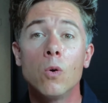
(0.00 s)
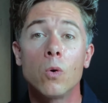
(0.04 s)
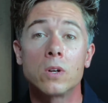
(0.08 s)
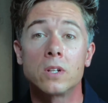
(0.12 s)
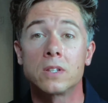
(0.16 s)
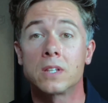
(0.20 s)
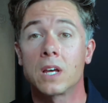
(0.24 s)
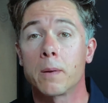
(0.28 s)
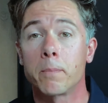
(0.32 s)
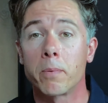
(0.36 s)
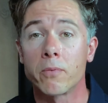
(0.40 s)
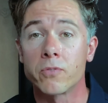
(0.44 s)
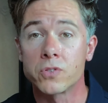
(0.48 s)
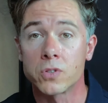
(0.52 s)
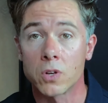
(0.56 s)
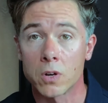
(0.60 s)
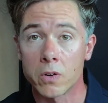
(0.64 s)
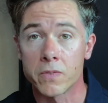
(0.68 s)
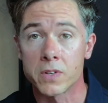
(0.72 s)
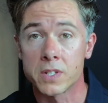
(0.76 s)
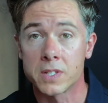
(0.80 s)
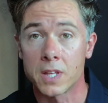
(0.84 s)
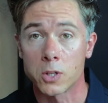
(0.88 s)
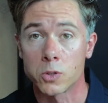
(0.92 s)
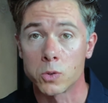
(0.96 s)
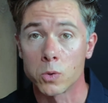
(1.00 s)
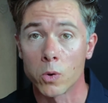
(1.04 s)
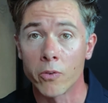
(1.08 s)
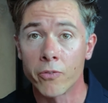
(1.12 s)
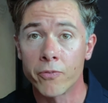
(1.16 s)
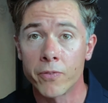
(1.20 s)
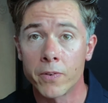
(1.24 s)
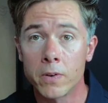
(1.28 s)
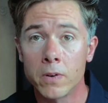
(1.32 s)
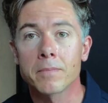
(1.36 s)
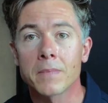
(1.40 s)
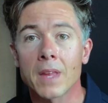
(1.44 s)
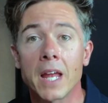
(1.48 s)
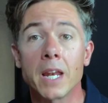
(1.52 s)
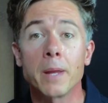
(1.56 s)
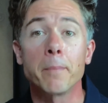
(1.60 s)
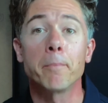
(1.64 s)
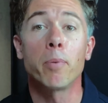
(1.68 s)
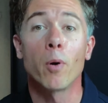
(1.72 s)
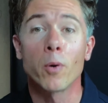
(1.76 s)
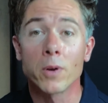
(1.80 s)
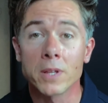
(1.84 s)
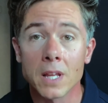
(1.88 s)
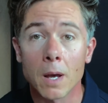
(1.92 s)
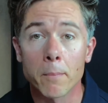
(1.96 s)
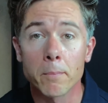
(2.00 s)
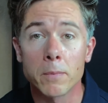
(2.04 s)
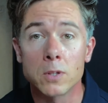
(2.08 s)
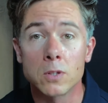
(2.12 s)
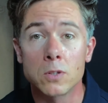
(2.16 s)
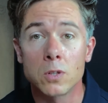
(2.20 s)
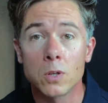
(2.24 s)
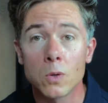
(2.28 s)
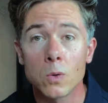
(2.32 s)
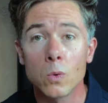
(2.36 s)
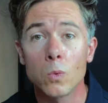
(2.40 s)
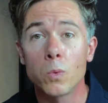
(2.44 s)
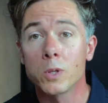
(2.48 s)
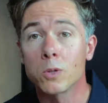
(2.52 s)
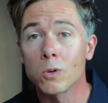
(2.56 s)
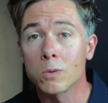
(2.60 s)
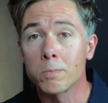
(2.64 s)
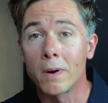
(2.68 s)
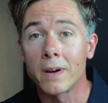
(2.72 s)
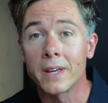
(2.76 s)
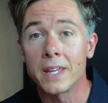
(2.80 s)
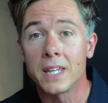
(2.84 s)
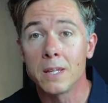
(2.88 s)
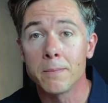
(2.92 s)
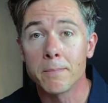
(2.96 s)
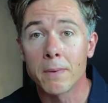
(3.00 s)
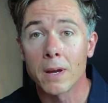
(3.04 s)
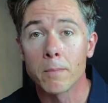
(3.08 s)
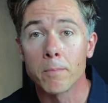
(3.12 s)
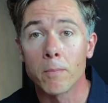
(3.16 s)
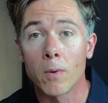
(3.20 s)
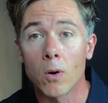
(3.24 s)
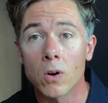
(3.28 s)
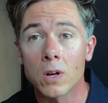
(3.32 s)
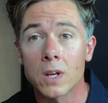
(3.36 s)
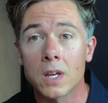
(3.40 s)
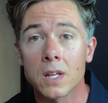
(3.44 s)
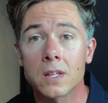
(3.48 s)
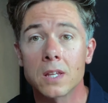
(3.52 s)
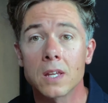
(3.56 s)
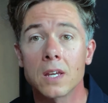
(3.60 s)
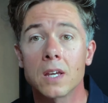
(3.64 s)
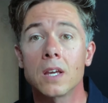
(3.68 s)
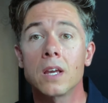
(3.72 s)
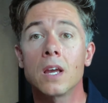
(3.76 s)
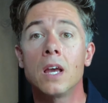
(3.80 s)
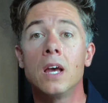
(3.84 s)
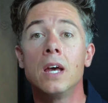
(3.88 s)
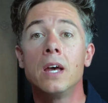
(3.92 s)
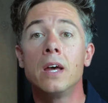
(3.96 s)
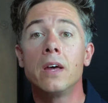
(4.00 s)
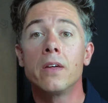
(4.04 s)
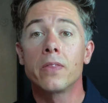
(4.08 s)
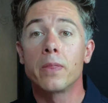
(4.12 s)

or the type of service that you offer. And in point number 2, we talked about email marketing,